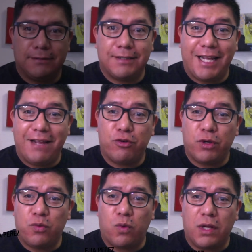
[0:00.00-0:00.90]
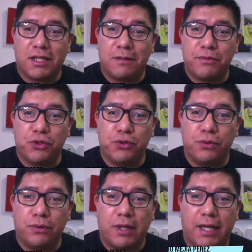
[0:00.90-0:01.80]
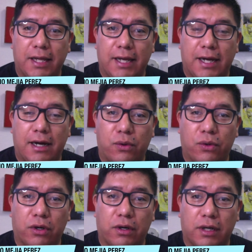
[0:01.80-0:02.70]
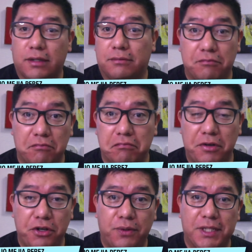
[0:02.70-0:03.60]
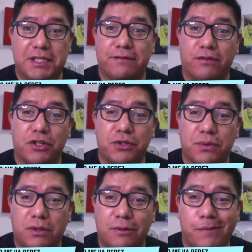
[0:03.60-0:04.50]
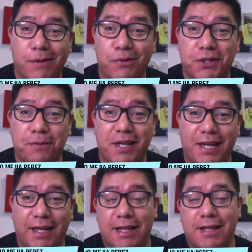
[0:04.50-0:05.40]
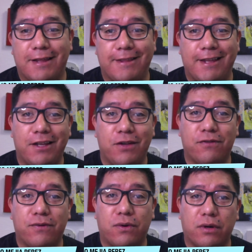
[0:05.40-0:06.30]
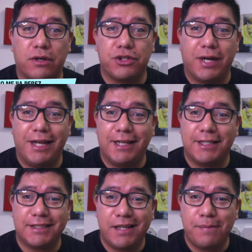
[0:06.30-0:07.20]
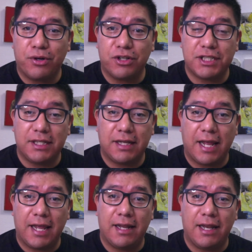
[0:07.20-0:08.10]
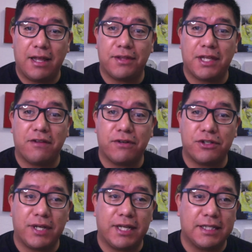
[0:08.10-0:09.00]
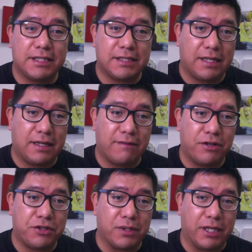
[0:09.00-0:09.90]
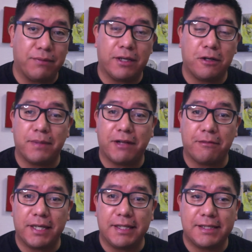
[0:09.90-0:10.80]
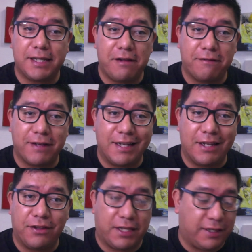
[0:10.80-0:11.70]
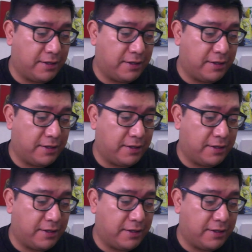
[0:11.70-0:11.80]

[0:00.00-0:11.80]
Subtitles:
Hi everyone, welcome to our newest virtual membership meeting. Thank you for joining us in person, and now thank you for joining us virtually. We hope everybody's safe and healthy.